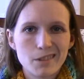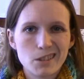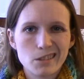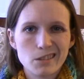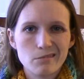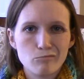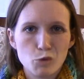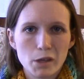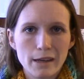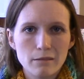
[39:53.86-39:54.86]
just
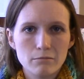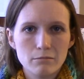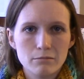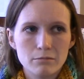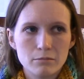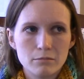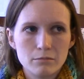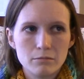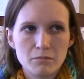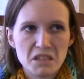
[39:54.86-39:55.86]
worn out and
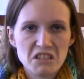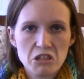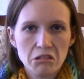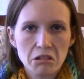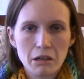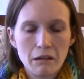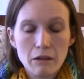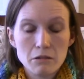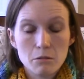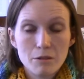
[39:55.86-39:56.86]
dingy looking now,
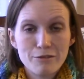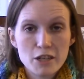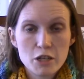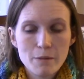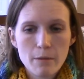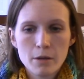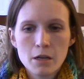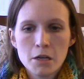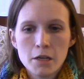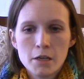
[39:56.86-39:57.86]
so I'm going to freshen them up.
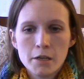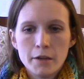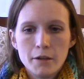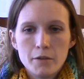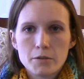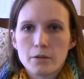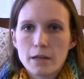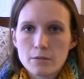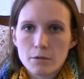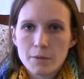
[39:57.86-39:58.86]
So
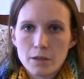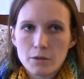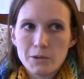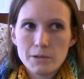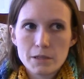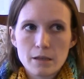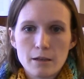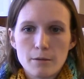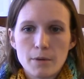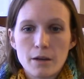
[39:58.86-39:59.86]
that's one of my goals.
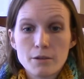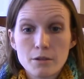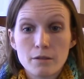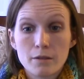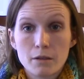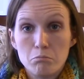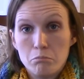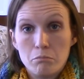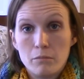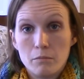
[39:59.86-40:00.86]
I also have a
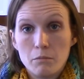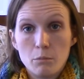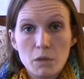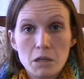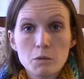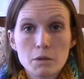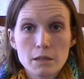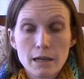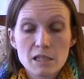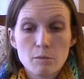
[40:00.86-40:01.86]
equal
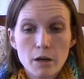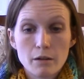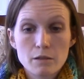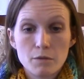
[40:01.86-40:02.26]
size box